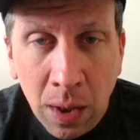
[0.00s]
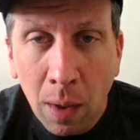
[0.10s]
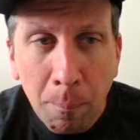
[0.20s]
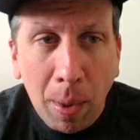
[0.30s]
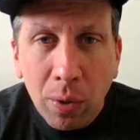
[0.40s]

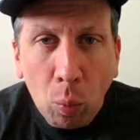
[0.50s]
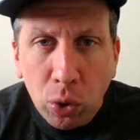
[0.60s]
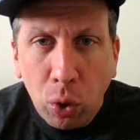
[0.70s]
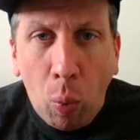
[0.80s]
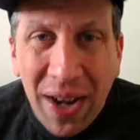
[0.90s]
But
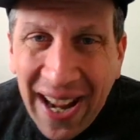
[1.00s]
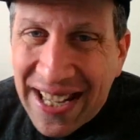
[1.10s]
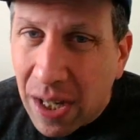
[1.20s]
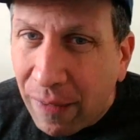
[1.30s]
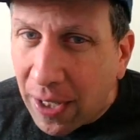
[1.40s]
to what
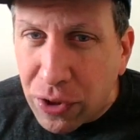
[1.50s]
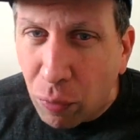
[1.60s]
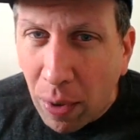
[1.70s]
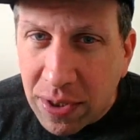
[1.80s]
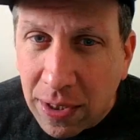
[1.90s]
end if he doesn't
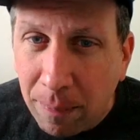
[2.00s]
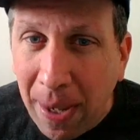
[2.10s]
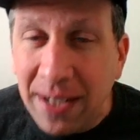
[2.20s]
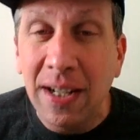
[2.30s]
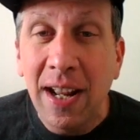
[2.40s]
run as an
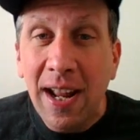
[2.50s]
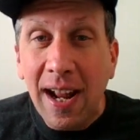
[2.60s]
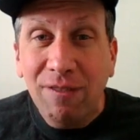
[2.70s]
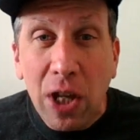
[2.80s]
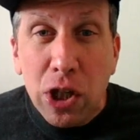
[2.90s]
independent,
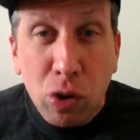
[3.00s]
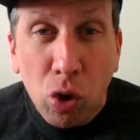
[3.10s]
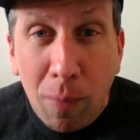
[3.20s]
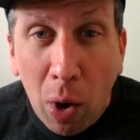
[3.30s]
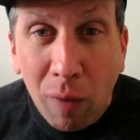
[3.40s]
if they
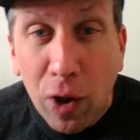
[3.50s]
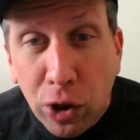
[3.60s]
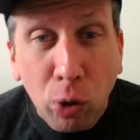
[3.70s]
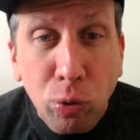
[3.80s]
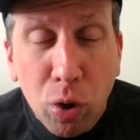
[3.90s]
screw him over and
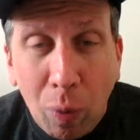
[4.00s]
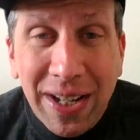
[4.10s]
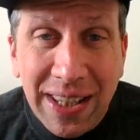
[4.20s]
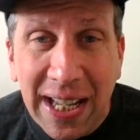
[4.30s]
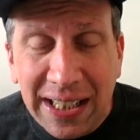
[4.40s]
don't do the
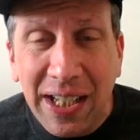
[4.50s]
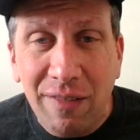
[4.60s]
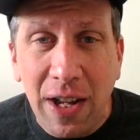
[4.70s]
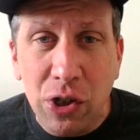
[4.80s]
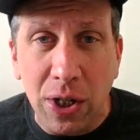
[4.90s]
right thing at the
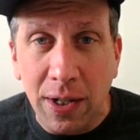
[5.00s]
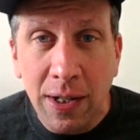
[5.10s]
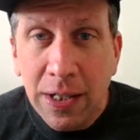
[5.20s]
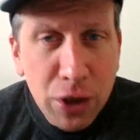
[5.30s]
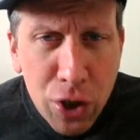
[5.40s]
convention?
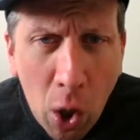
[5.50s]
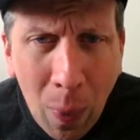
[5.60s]
To no